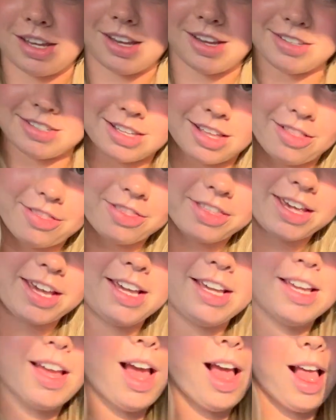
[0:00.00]
is
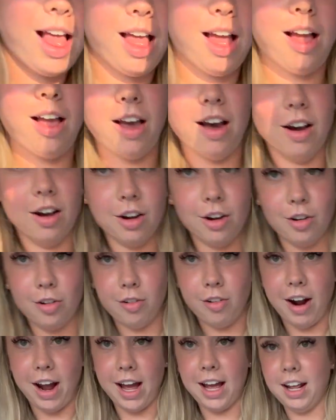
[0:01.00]
the
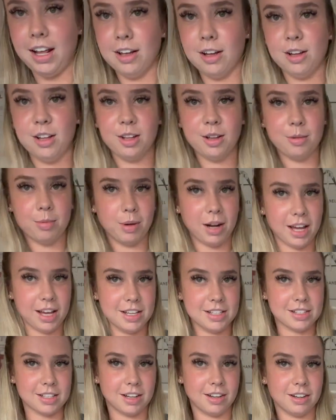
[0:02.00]
grey
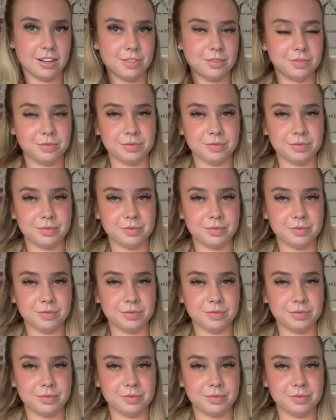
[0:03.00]
blazer